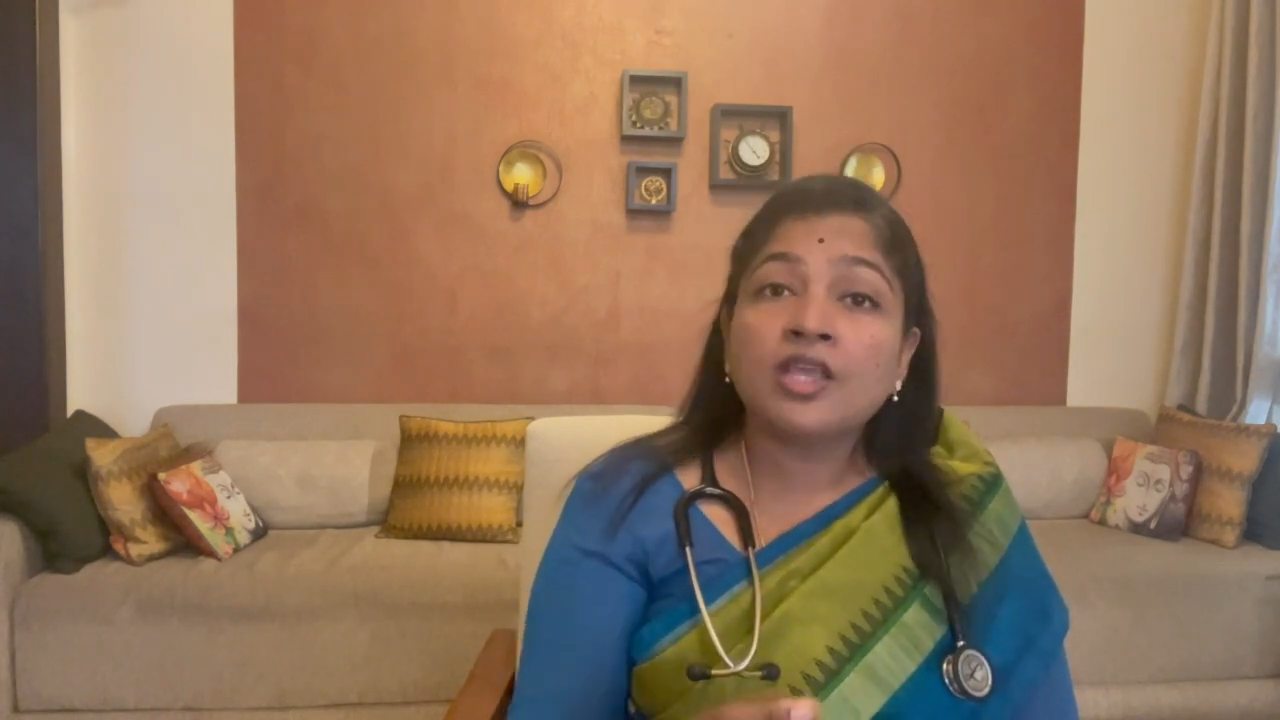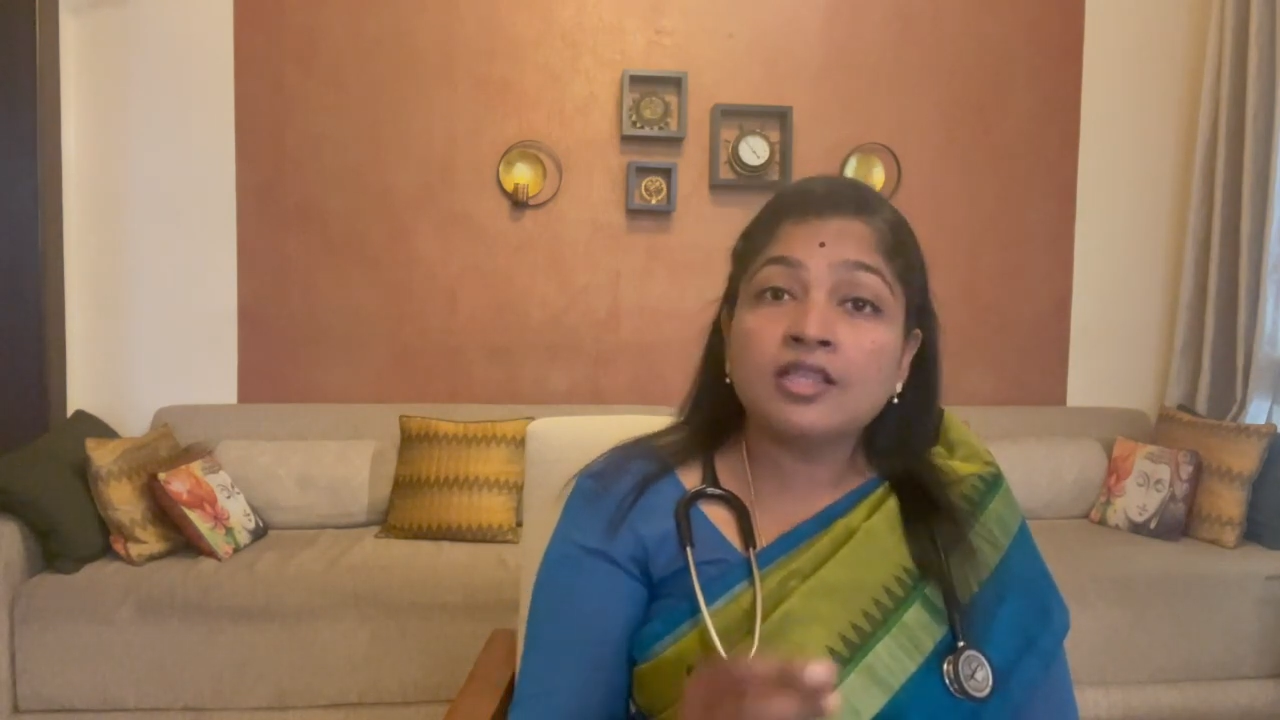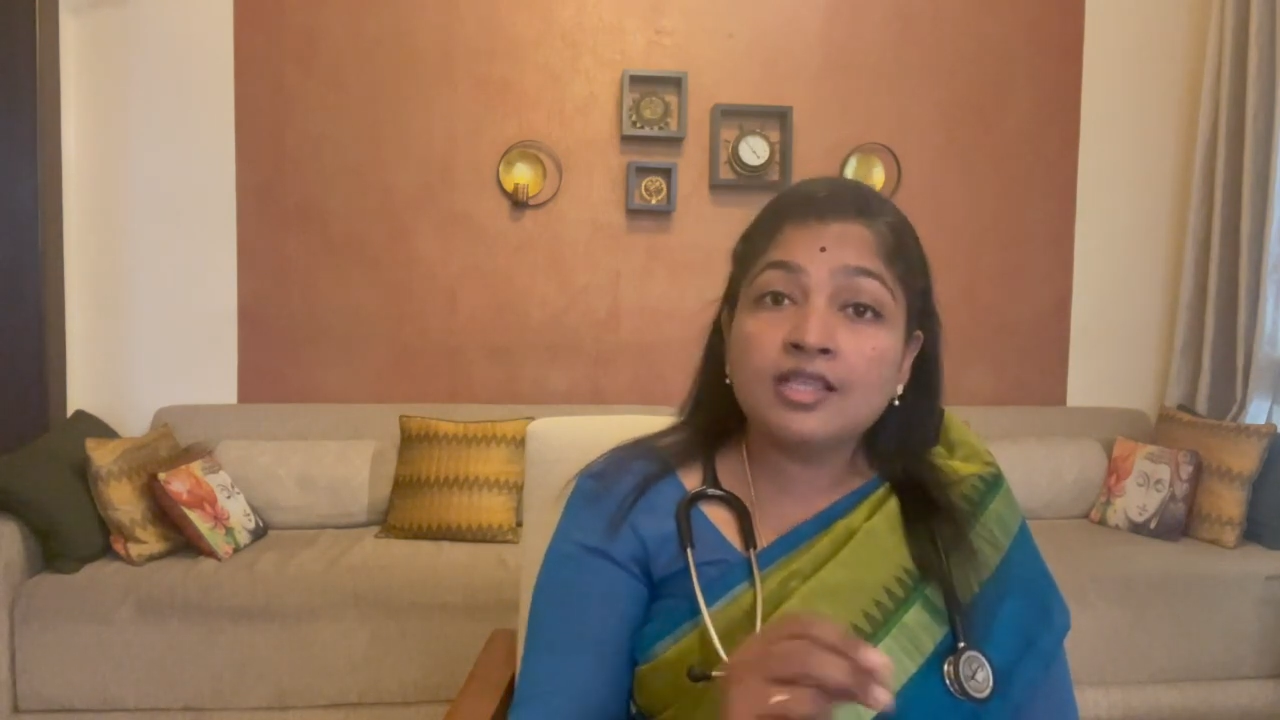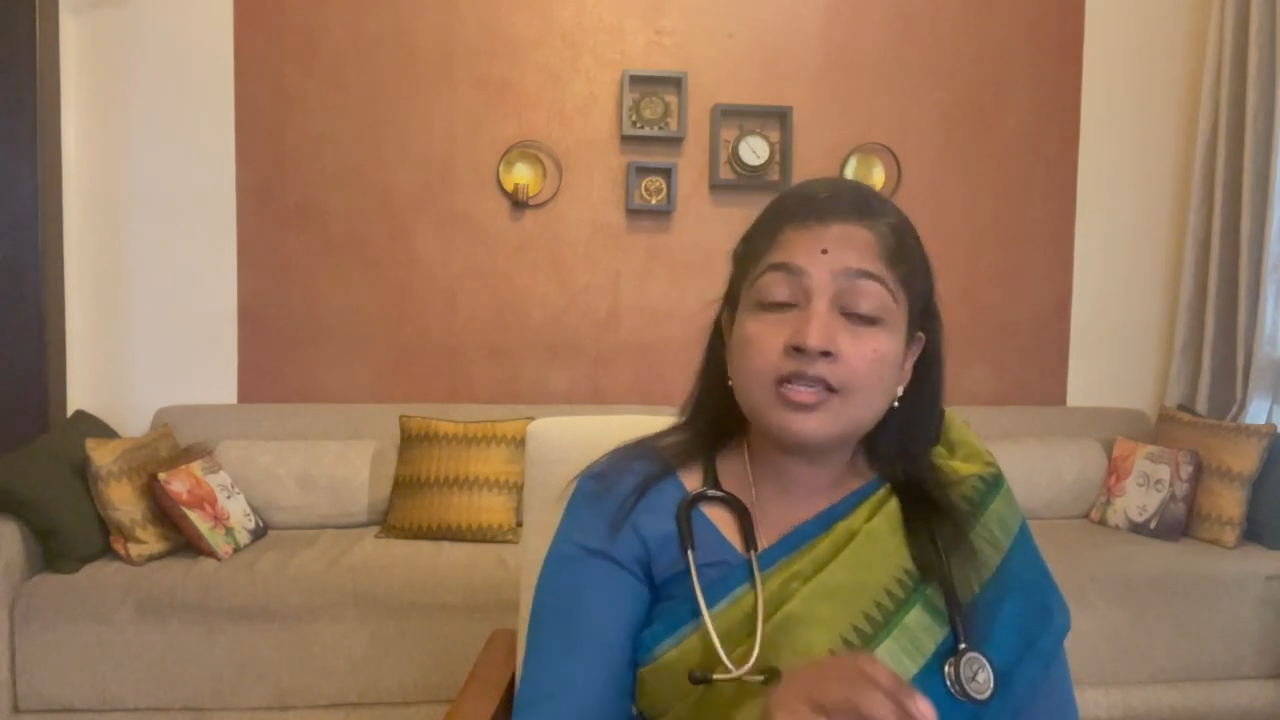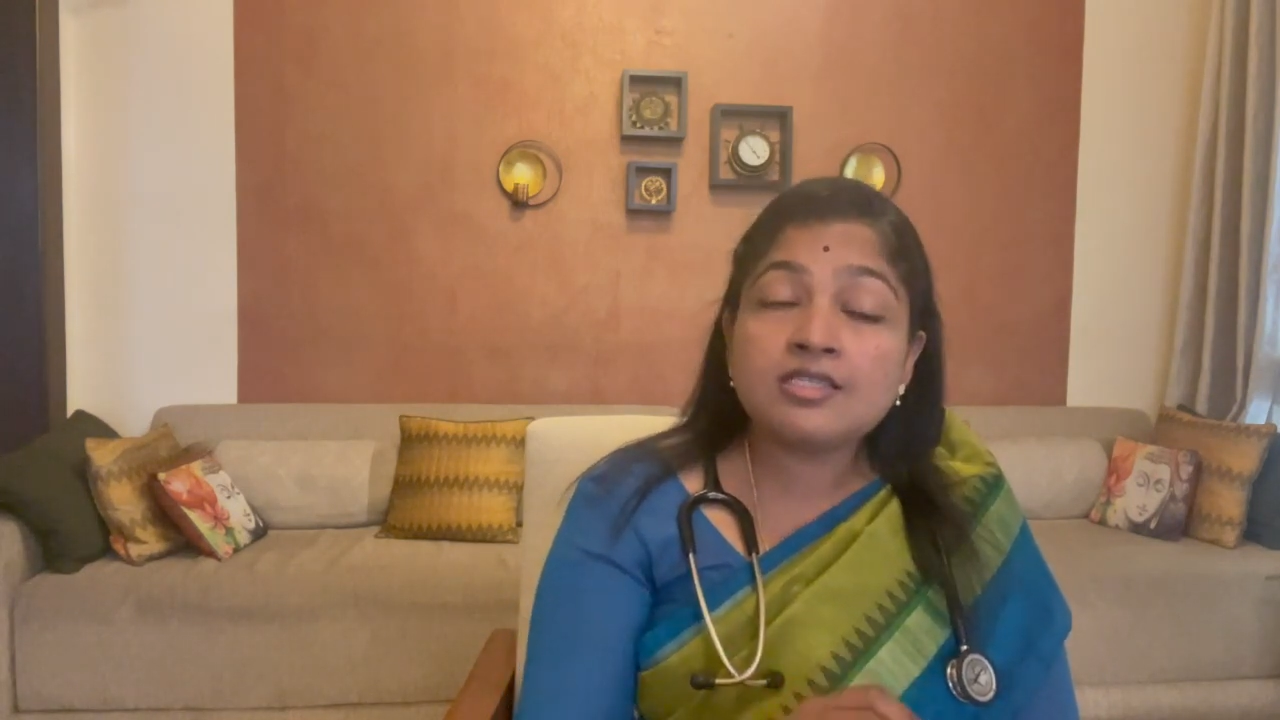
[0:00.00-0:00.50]

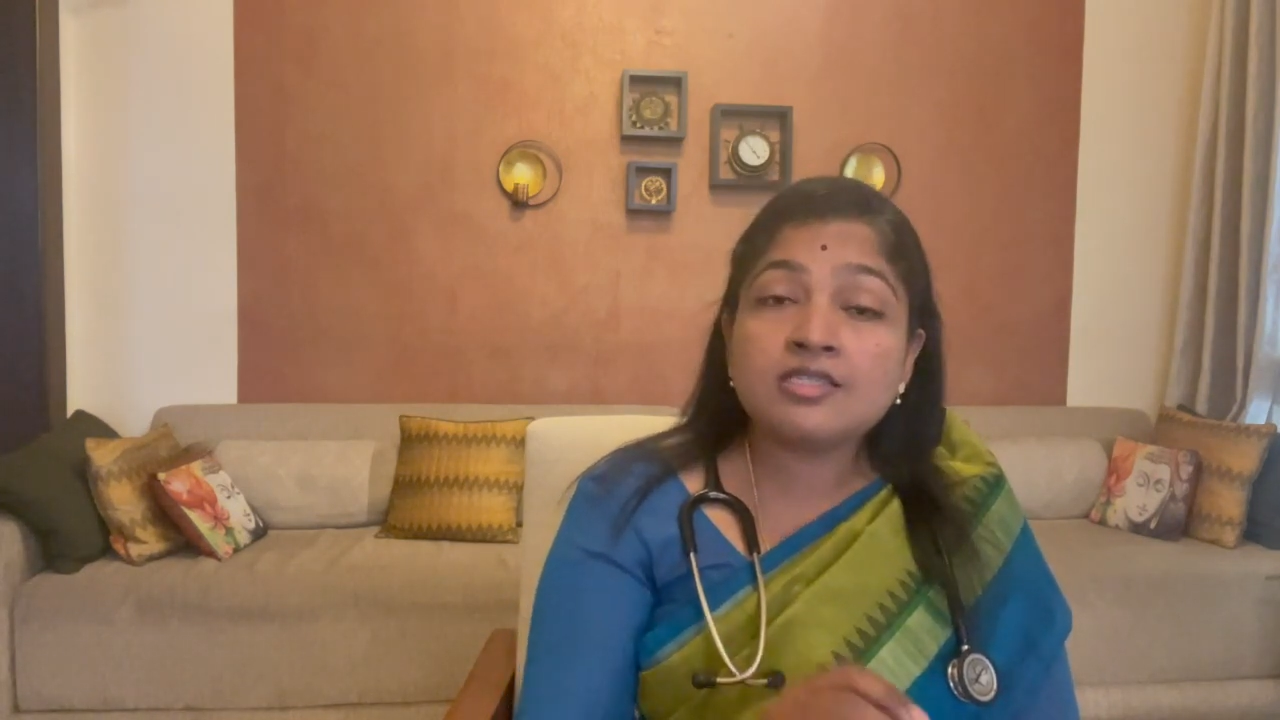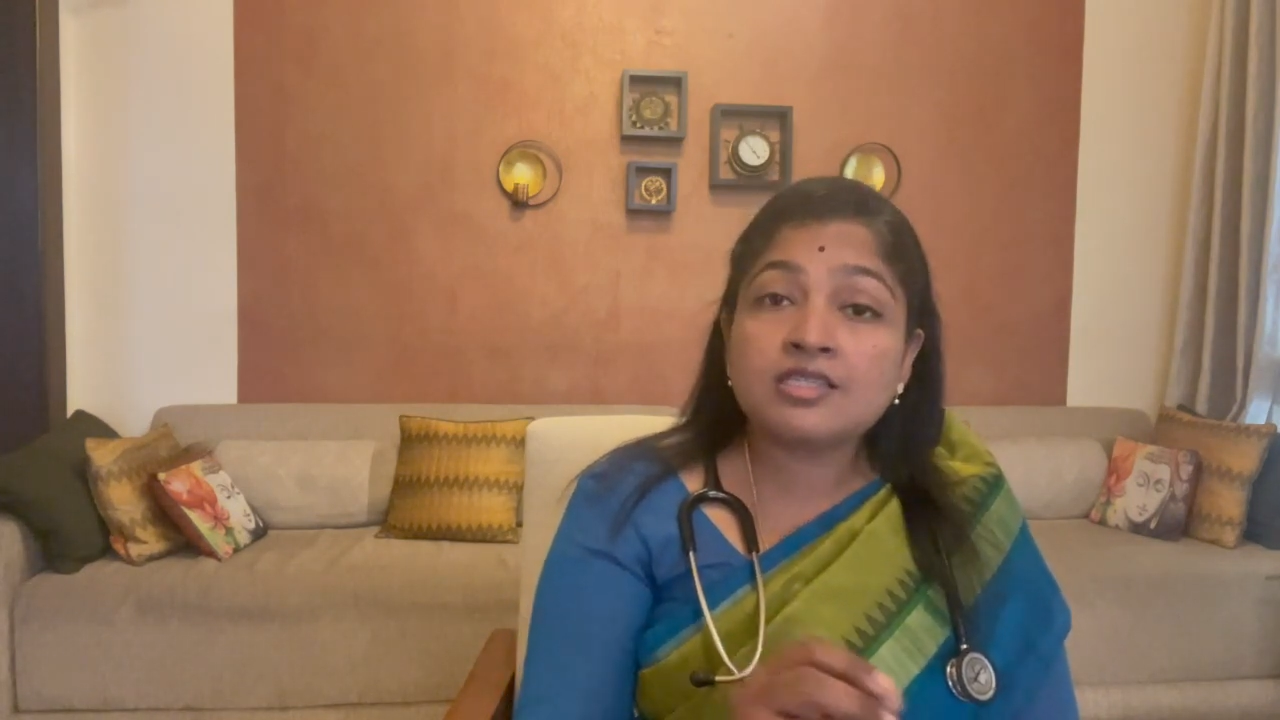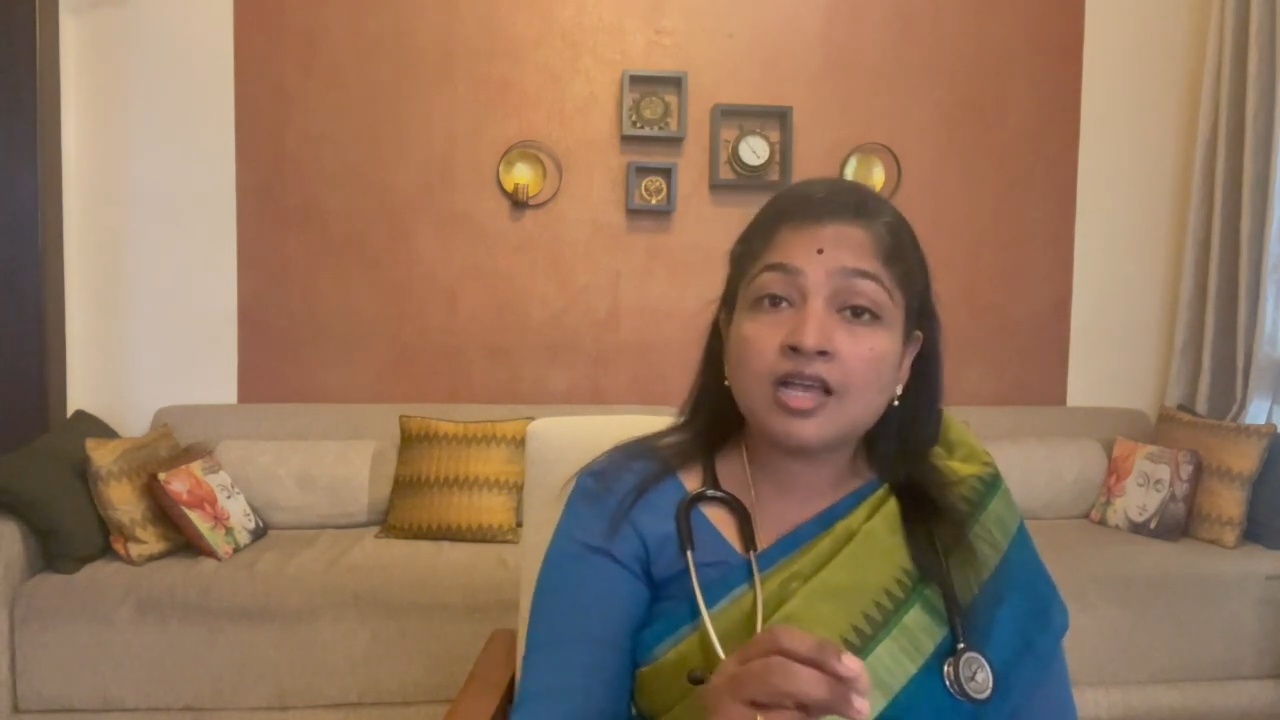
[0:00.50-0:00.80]
This